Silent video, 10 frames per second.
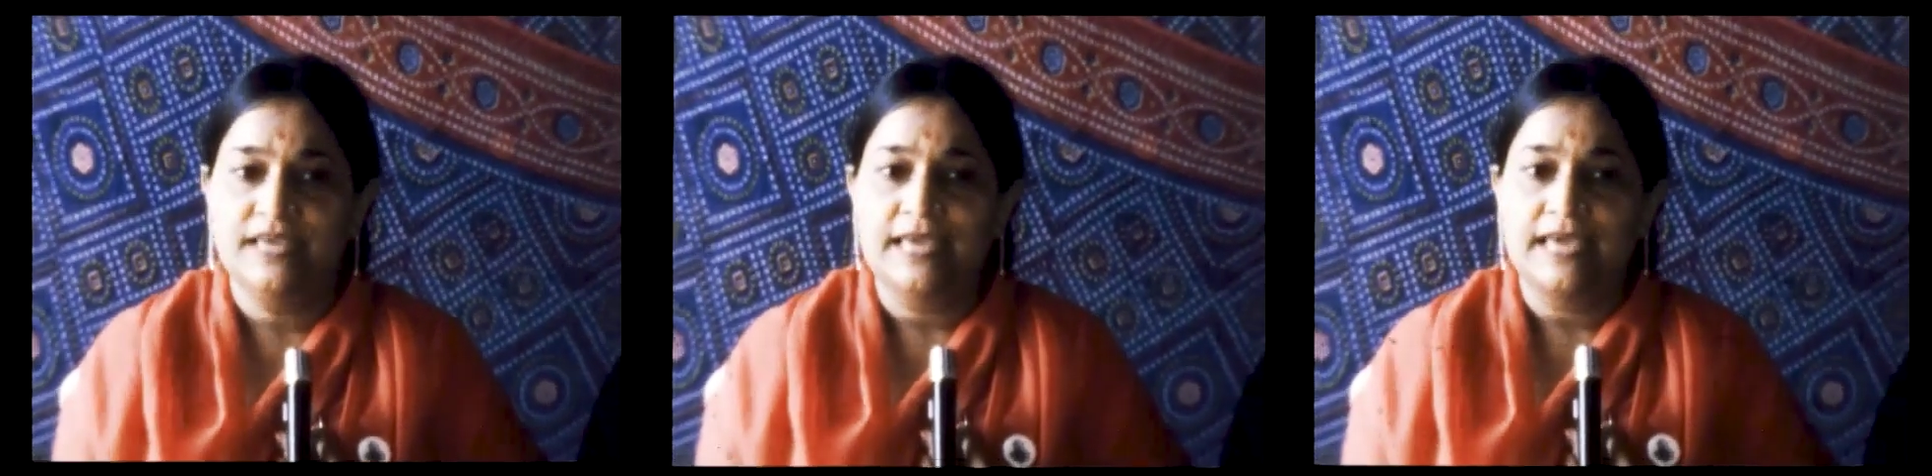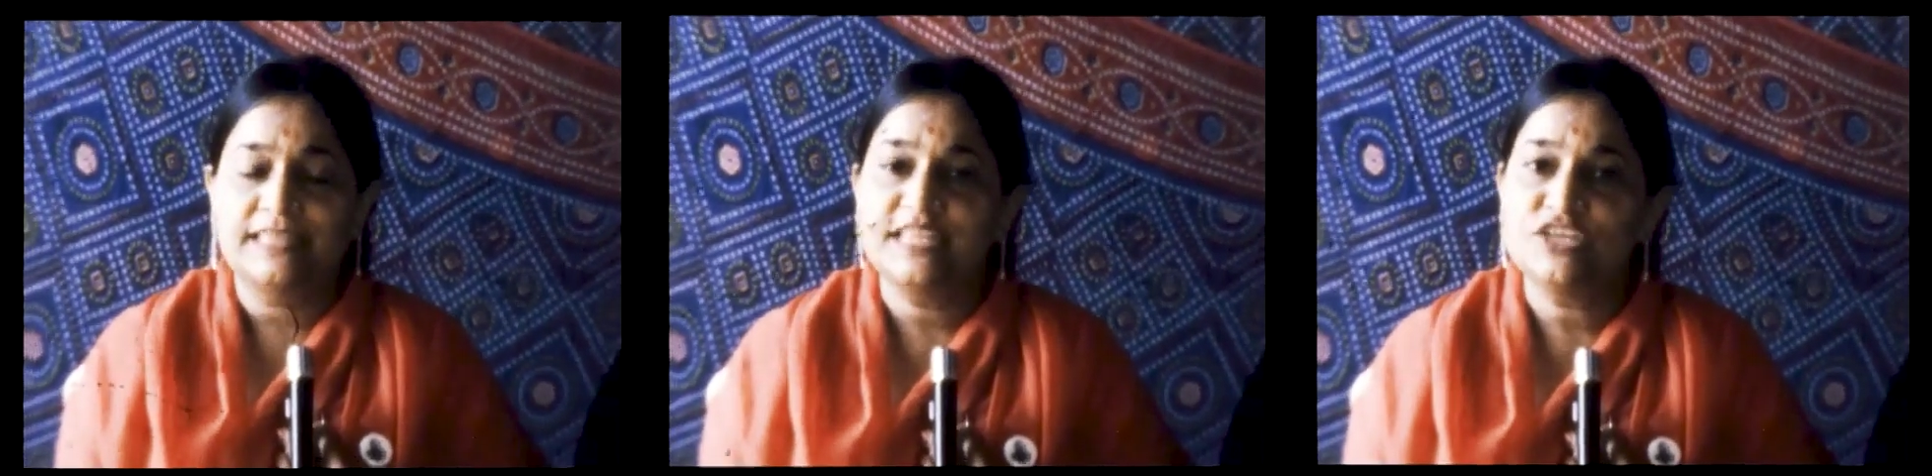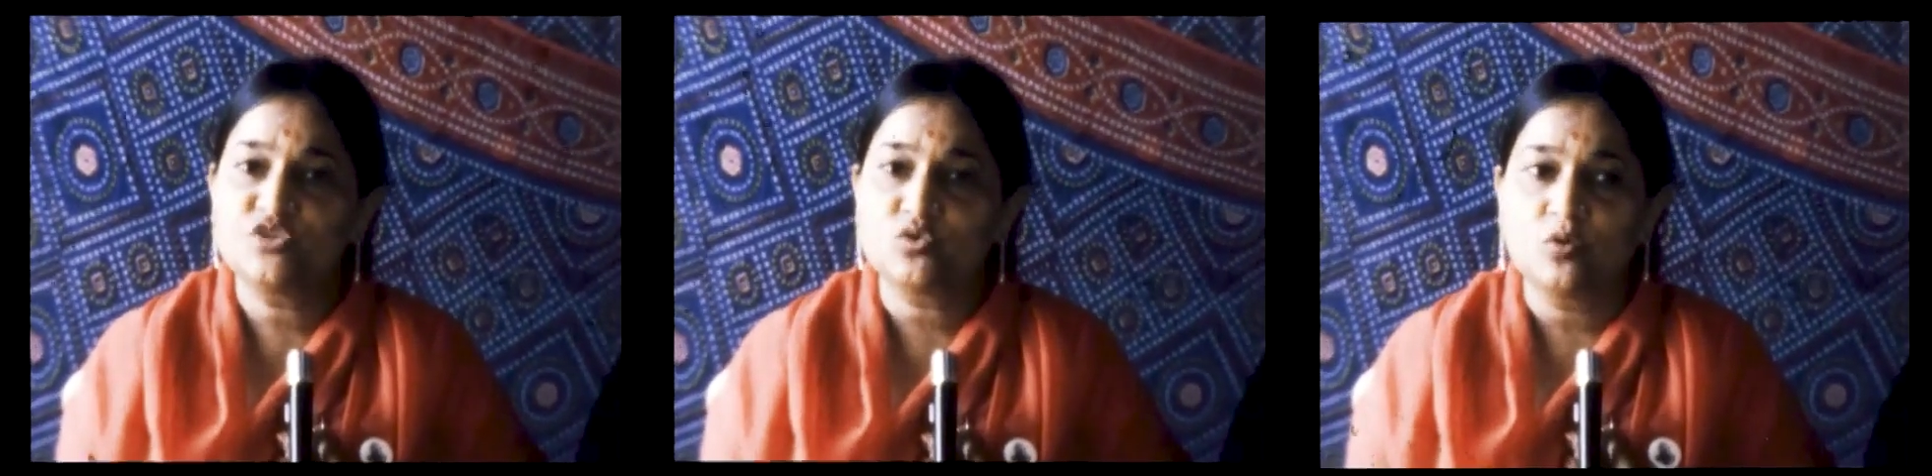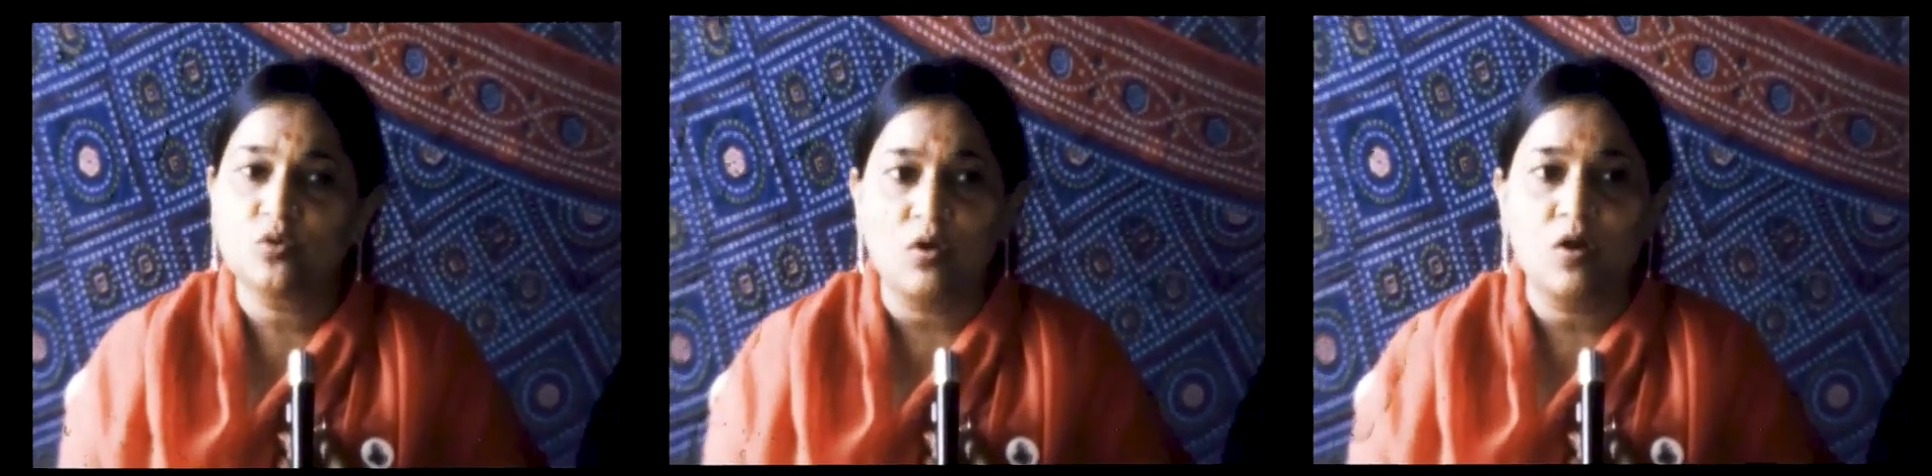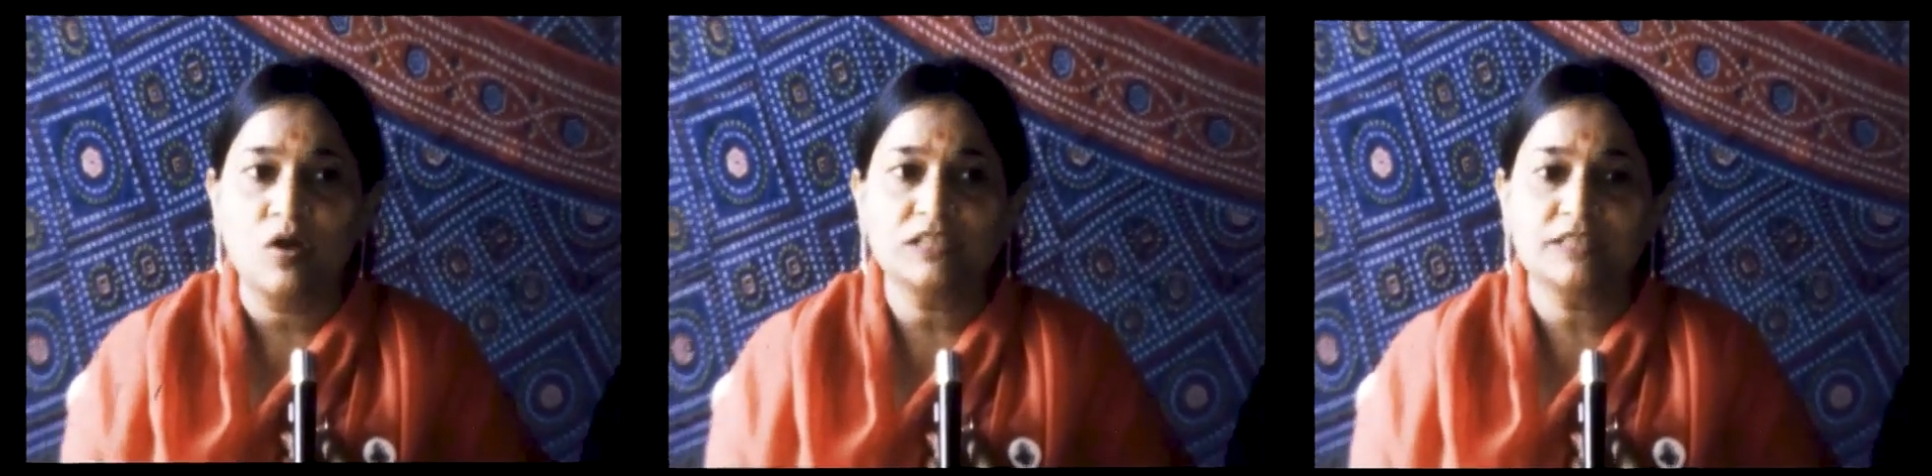And then he told
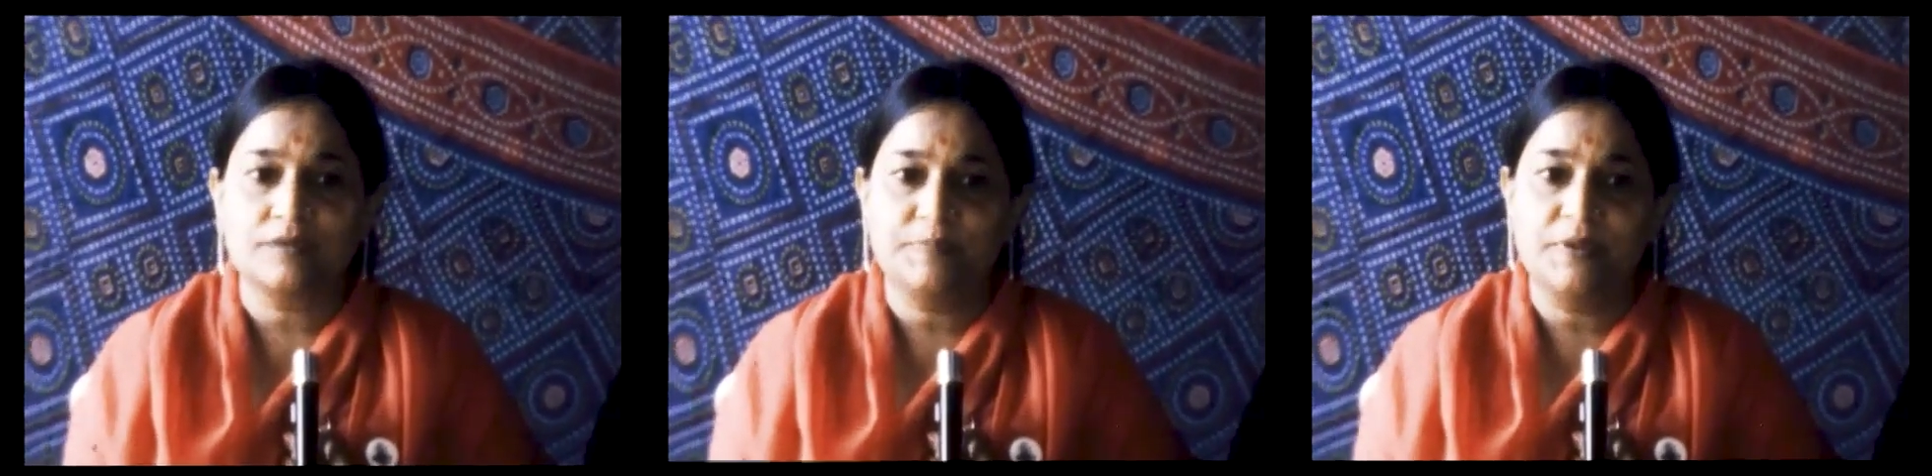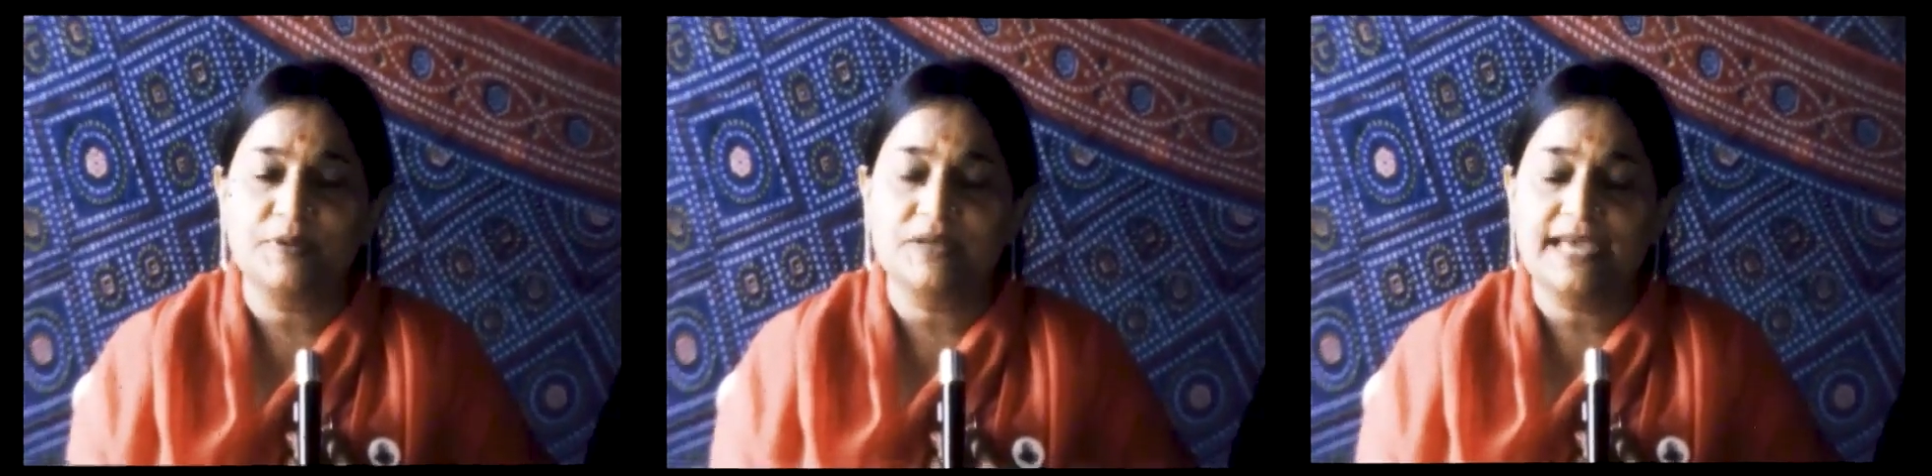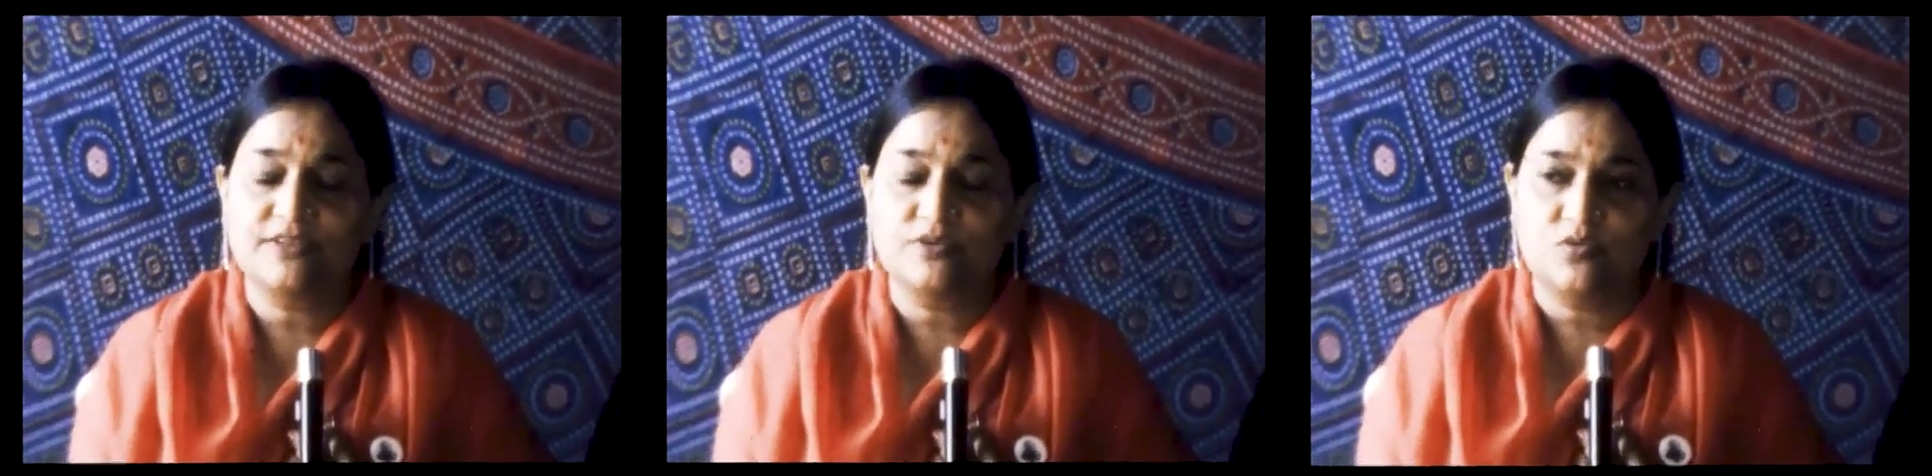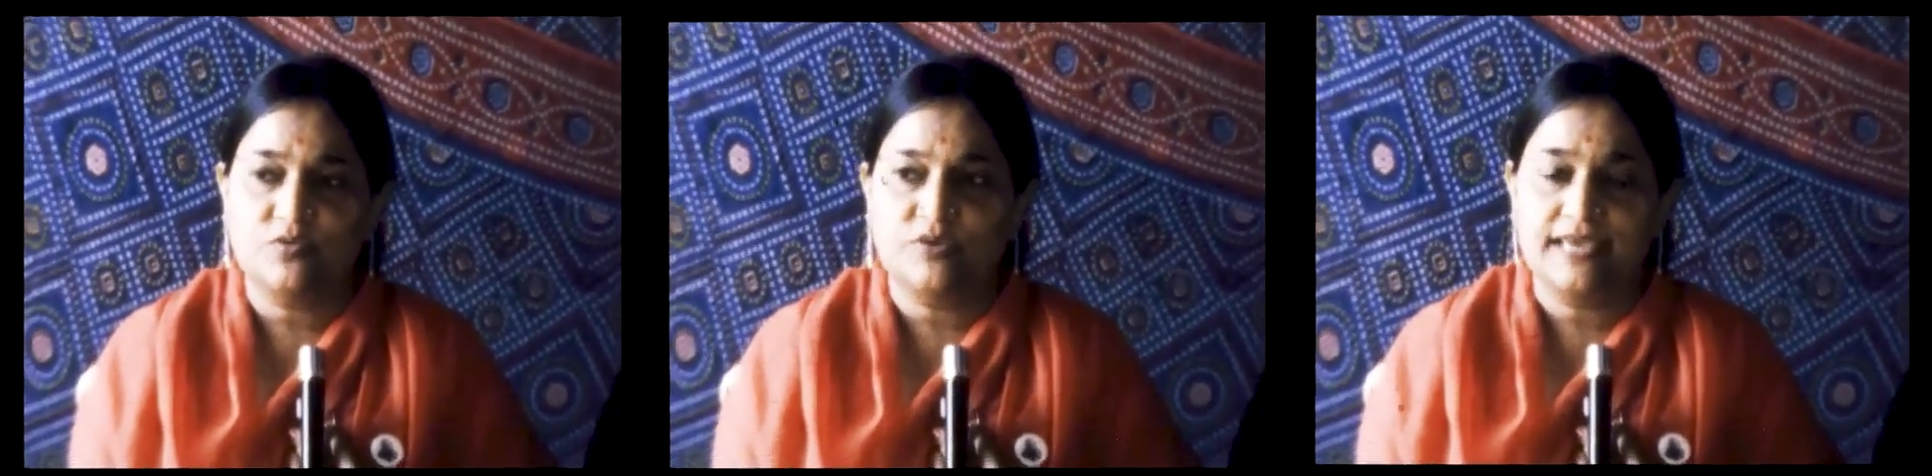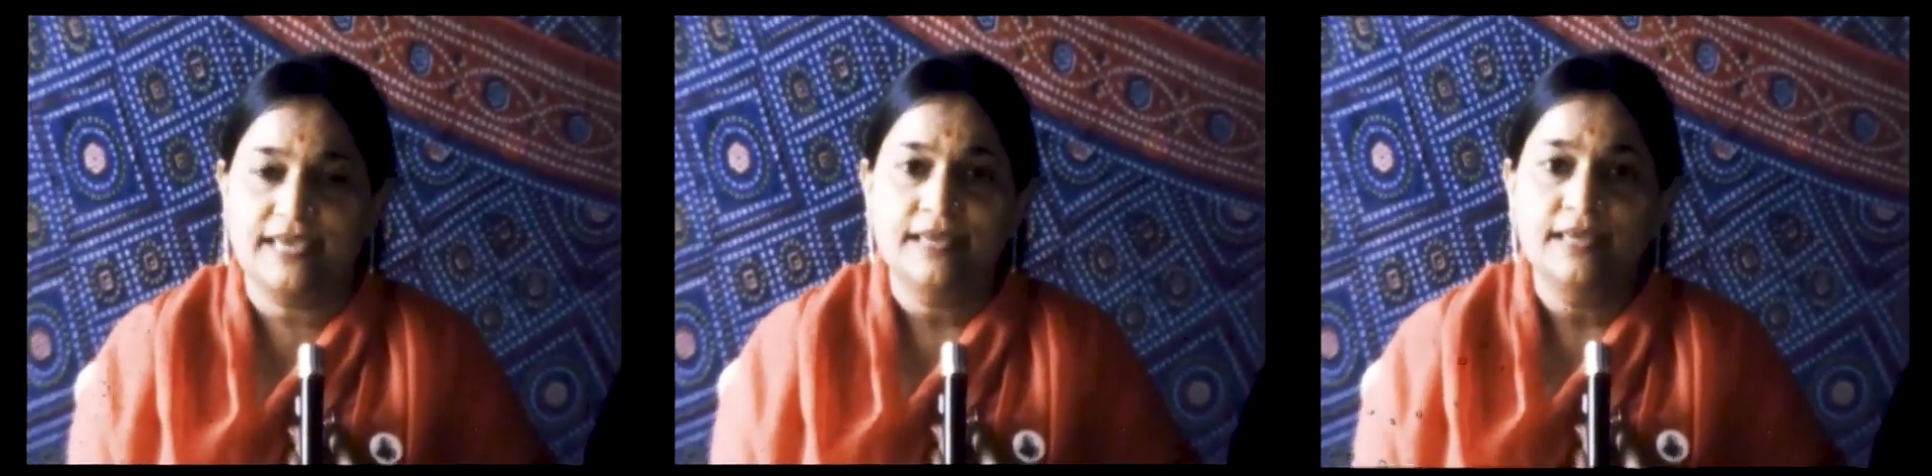all the people gathered over there